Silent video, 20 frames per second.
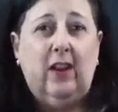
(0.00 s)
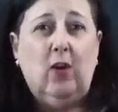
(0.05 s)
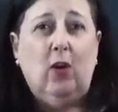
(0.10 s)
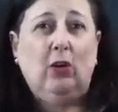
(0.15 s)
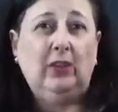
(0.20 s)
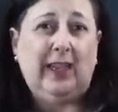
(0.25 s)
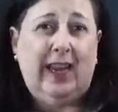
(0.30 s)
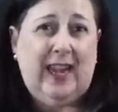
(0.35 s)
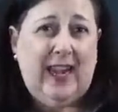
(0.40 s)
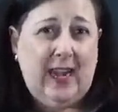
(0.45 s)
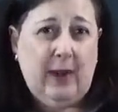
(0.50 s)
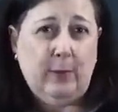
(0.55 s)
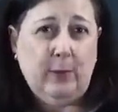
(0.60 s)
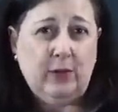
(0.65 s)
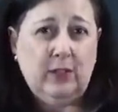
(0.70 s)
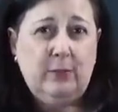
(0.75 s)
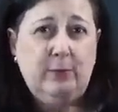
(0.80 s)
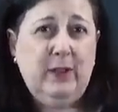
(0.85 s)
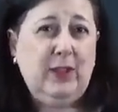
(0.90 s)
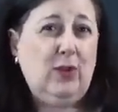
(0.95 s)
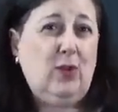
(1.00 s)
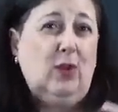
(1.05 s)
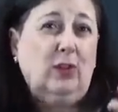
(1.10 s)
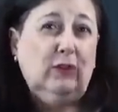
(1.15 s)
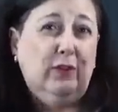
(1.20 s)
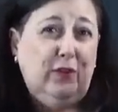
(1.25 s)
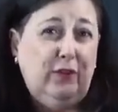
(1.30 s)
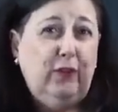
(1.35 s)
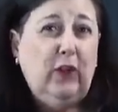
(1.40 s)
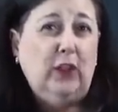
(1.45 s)
called Hammersmith,
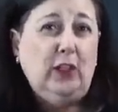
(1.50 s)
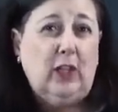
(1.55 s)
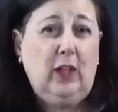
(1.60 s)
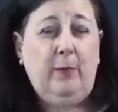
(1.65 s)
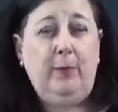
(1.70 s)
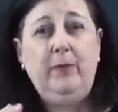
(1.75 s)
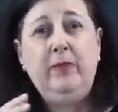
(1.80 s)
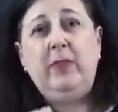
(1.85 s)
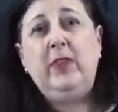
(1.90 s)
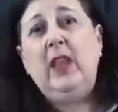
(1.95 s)
called Fulham,